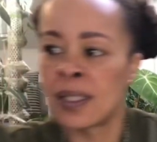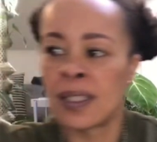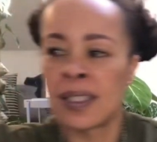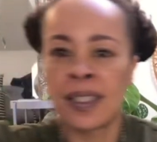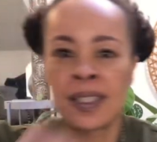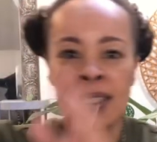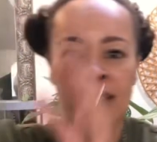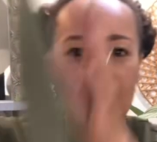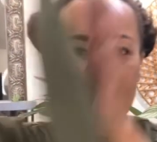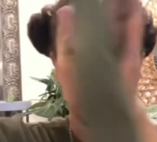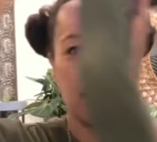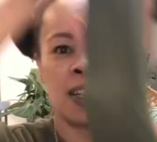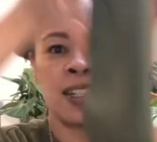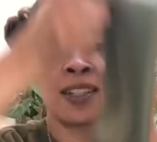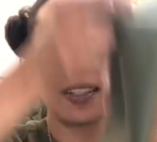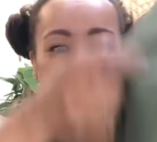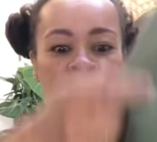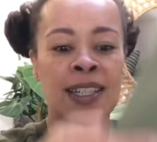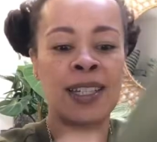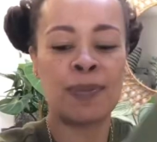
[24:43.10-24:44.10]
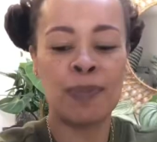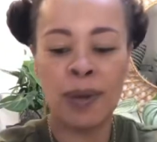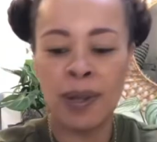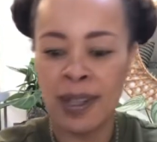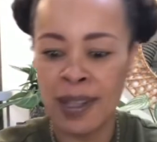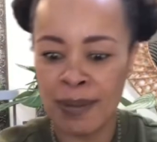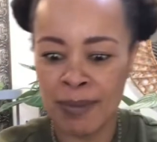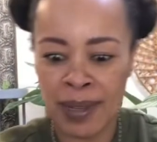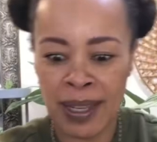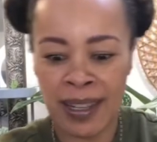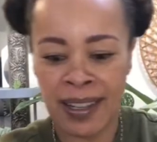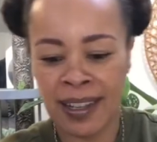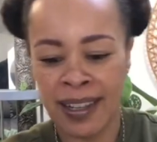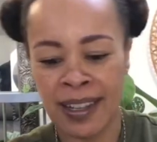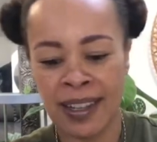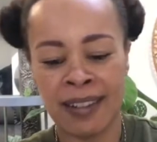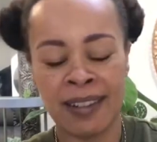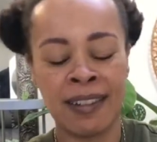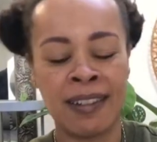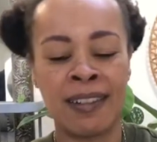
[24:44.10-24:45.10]
So I'm going to use this potting mat
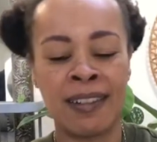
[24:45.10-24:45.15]
again.